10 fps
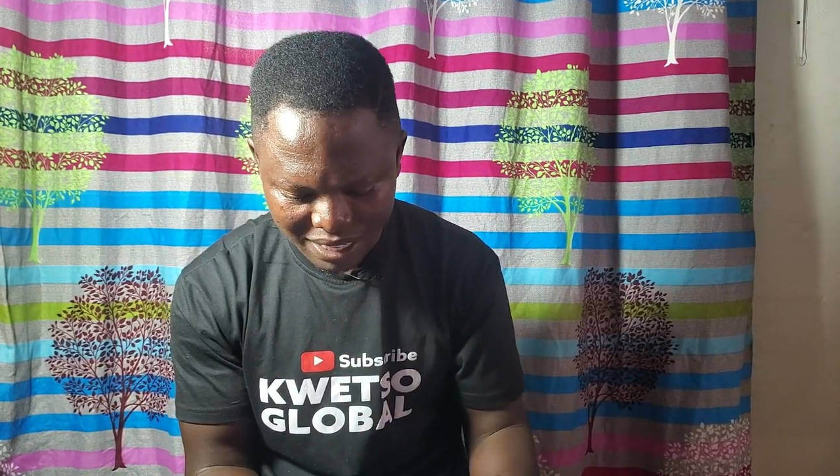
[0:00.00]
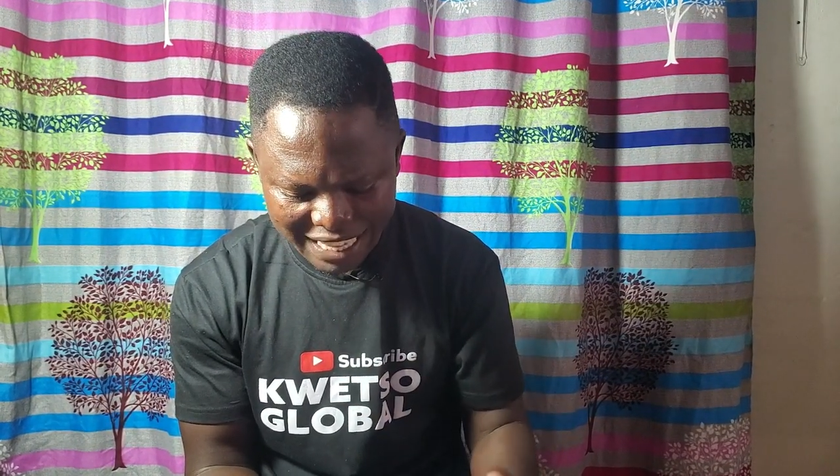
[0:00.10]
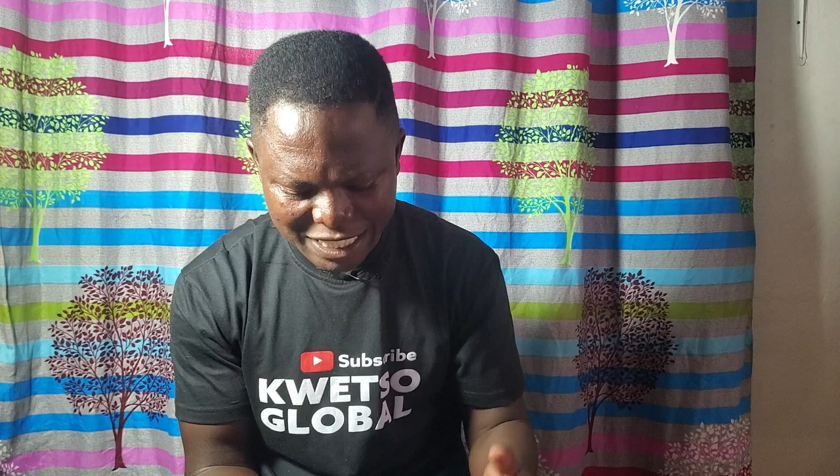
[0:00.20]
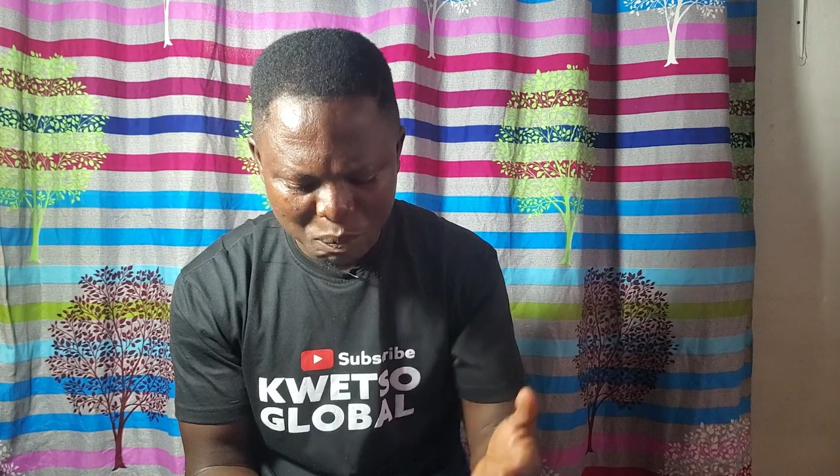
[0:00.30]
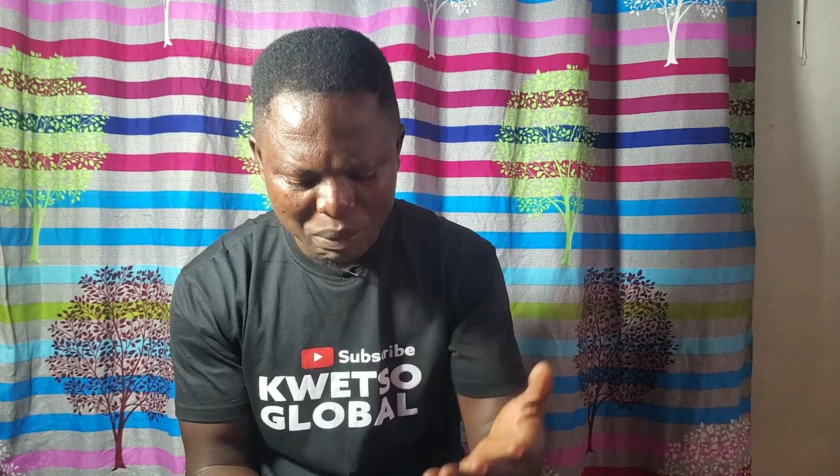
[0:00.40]

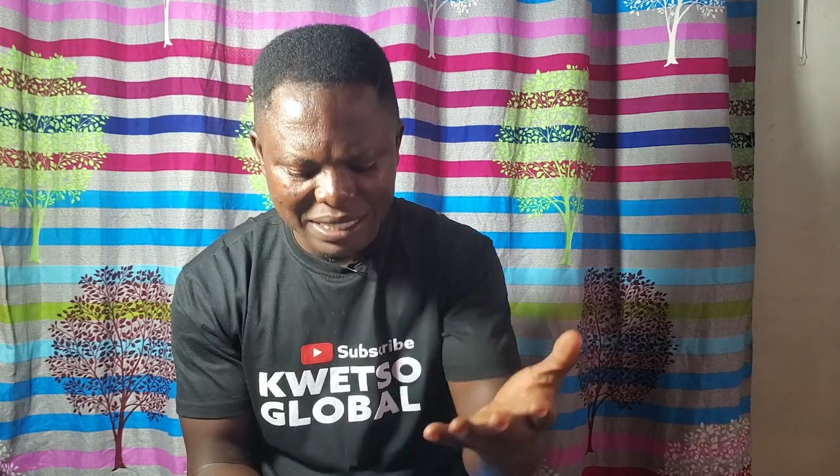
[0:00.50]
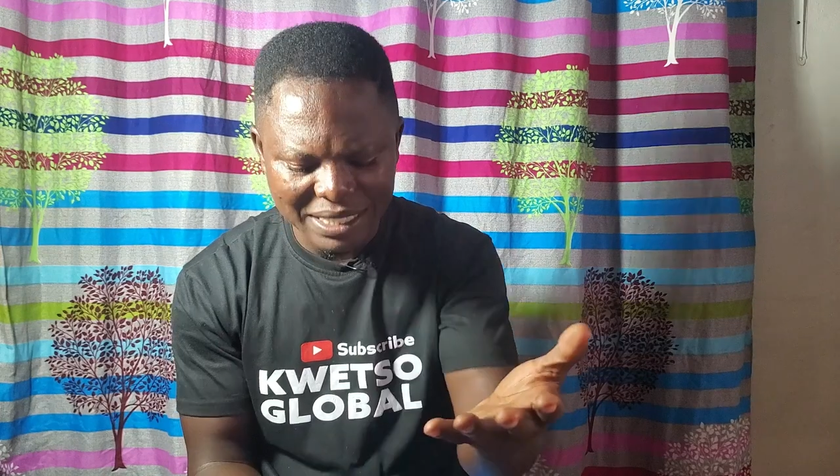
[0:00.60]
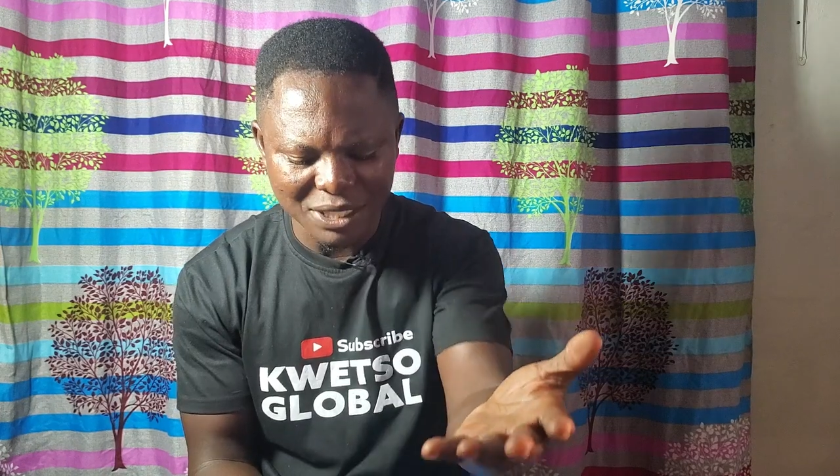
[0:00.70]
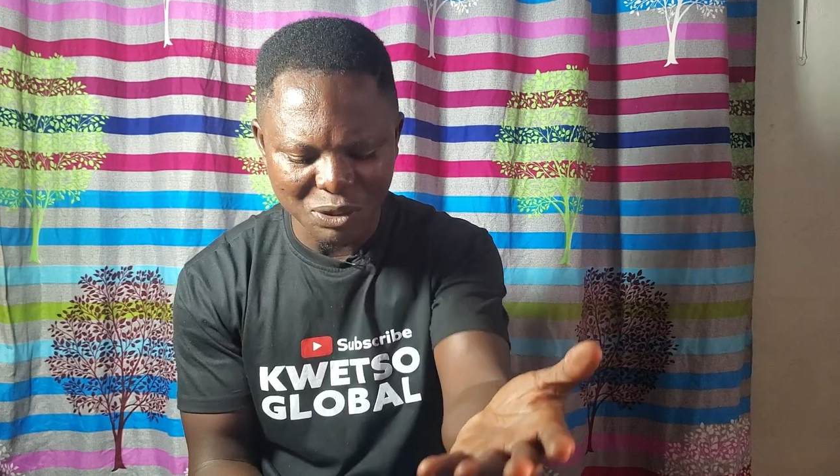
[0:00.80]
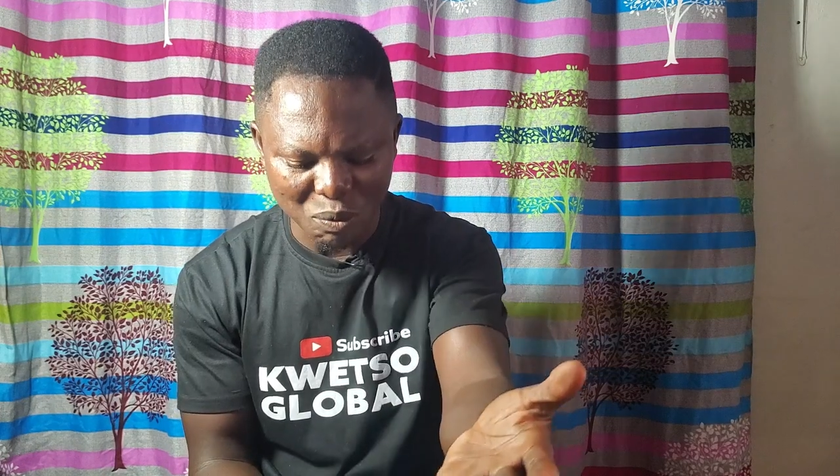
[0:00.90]
Explain
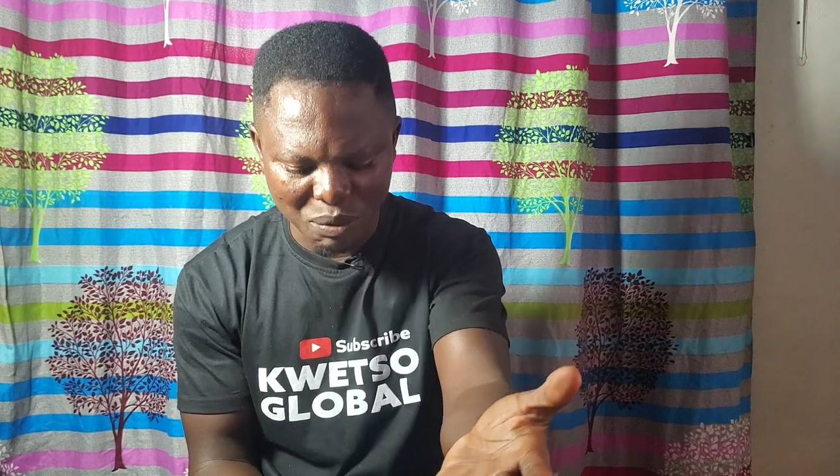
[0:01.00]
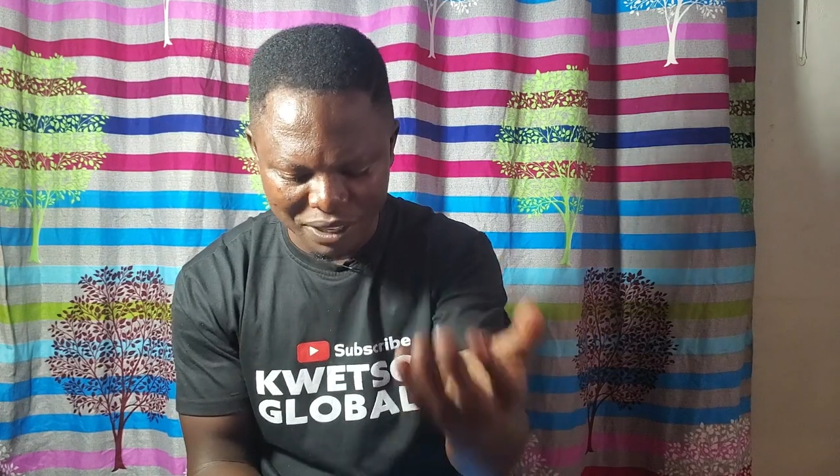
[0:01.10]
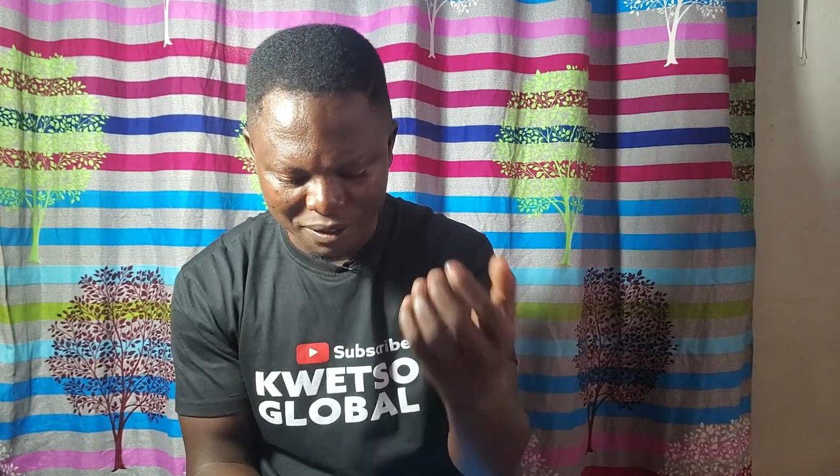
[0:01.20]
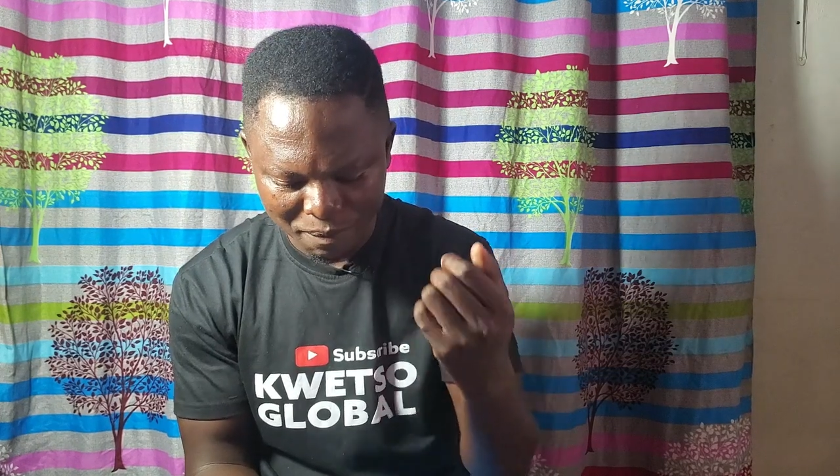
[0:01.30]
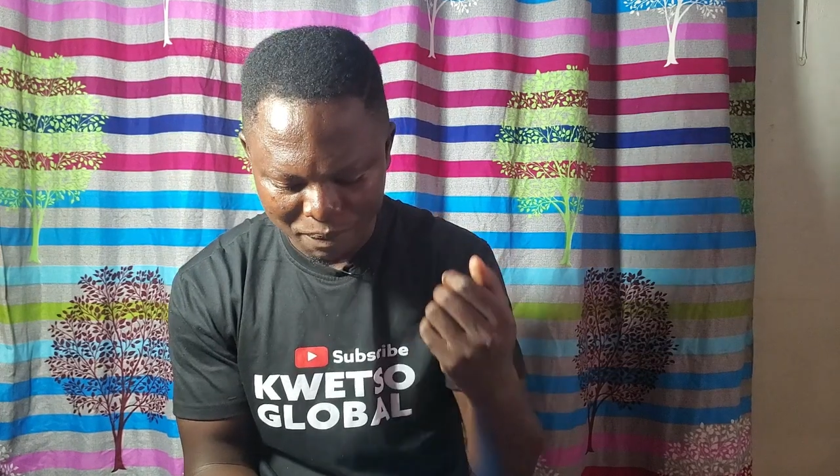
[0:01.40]
this to me.